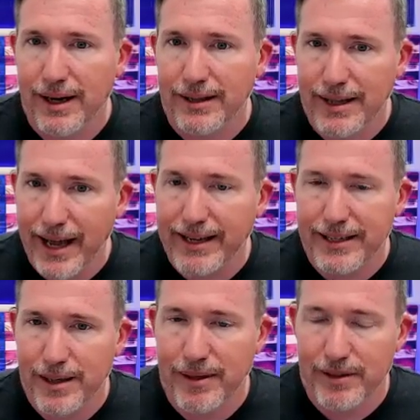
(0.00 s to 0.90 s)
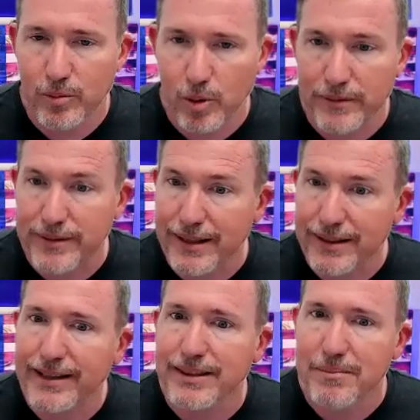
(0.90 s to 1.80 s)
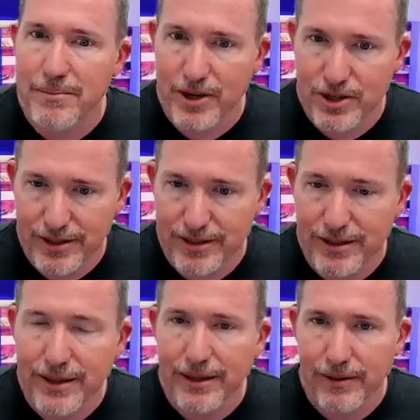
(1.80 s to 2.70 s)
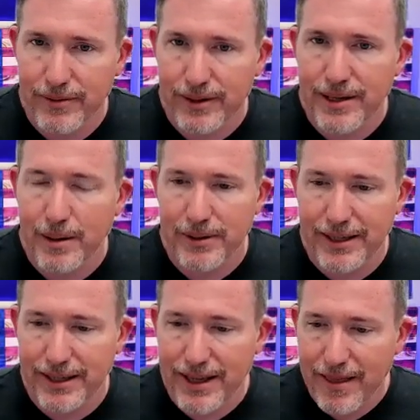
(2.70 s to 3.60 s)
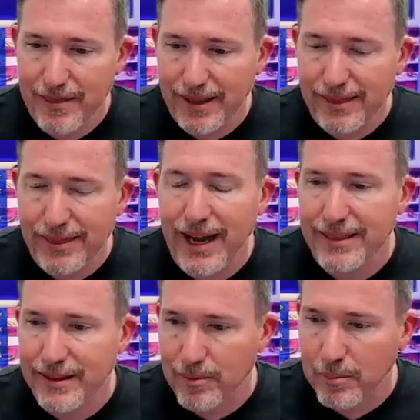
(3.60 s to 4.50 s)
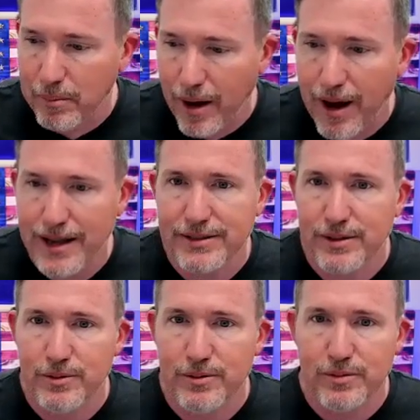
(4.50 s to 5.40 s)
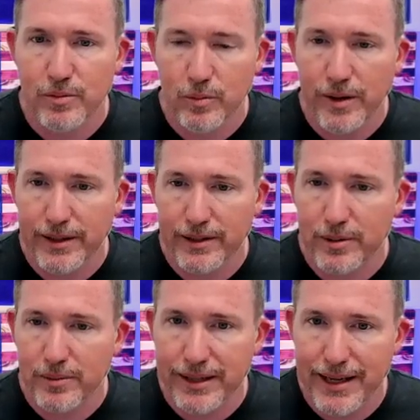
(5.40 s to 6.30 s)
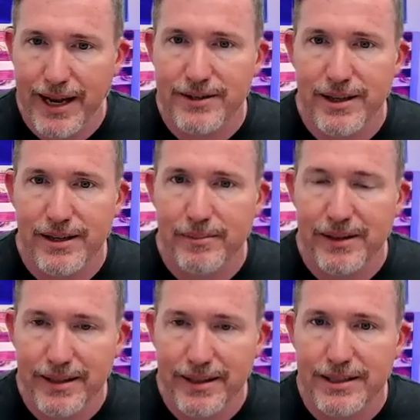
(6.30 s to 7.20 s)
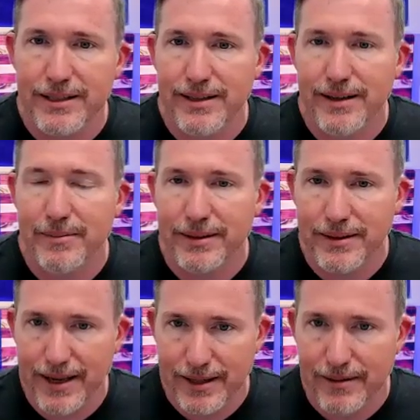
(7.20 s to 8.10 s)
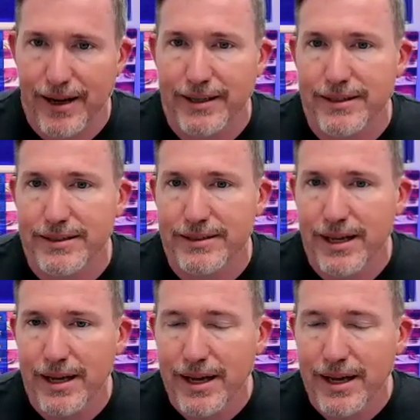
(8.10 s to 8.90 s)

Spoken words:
like coming to work. They like the mission of the company. They like their boss who's willing to engage them and listen to them and take their ideas.